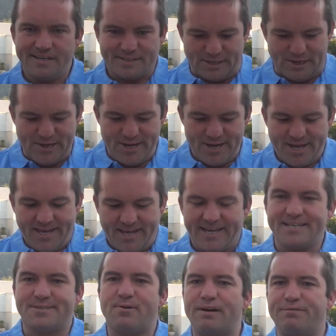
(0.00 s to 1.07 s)
So
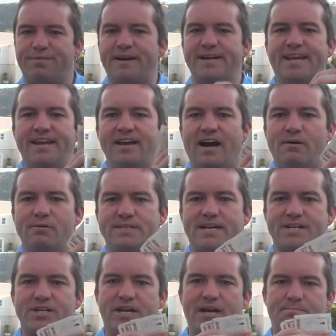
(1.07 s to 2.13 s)
it's quite funny. I was
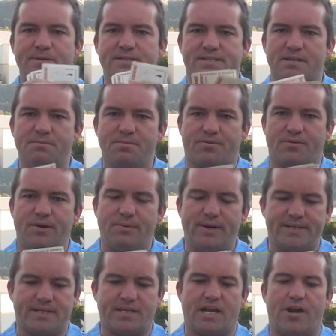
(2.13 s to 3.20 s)
actually up in Zim 3
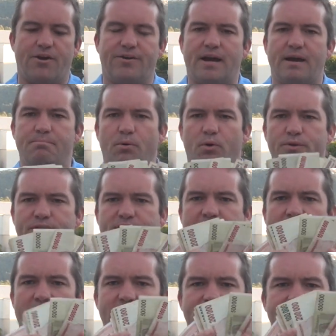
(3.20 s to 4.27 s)
weeks ago and I bought the
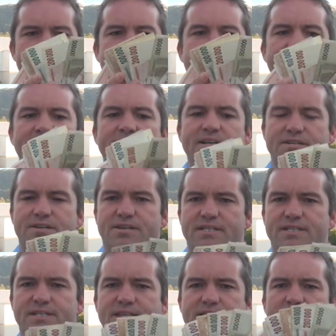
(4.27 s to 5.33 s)
currency. So
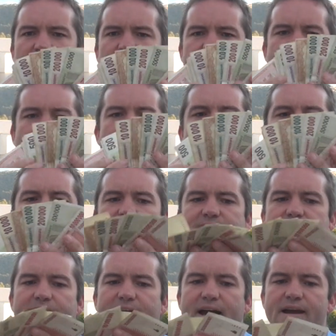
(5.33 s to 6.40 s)
this is the old currency
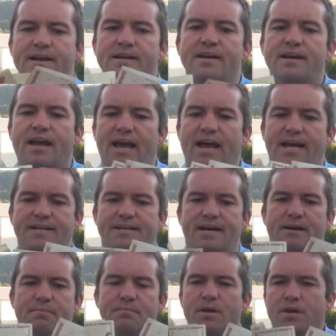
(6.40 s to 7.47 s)
here. And
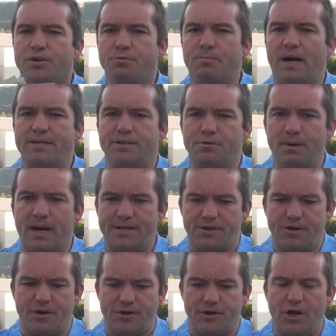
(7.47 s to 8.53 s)
you might
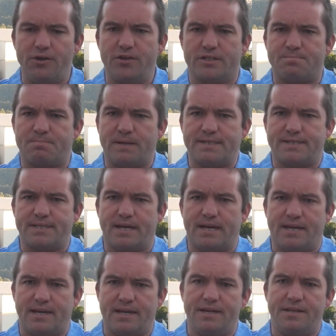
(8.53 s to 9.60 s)
not know this, but
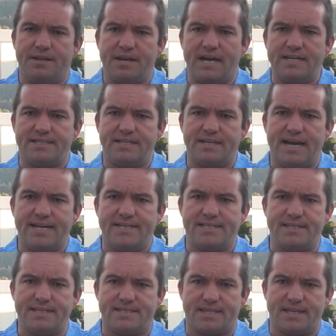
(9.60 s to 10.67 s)
in the
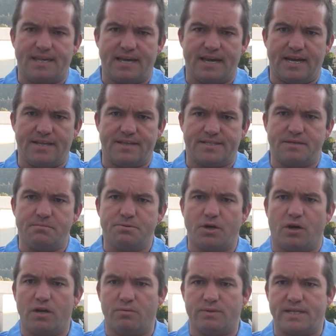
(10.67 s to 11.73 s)
1980s, the Zim
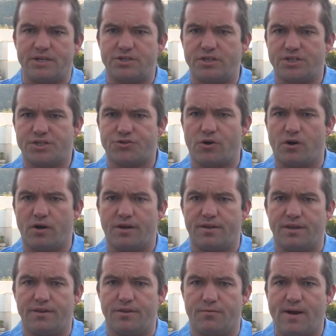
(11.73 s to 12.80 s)
dollar was actually stronger
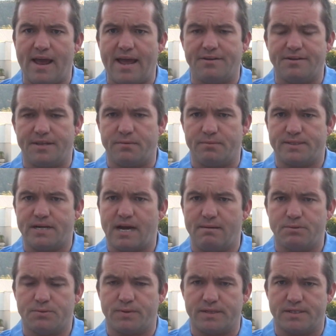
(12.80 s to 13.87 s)
than the rand. And there were
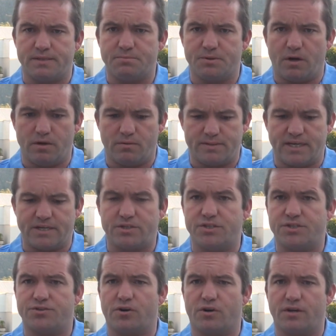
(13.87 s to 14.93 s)
times when the Zim dollar was
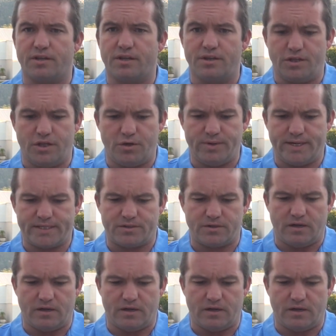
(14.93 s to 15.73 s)
actually stronger than the US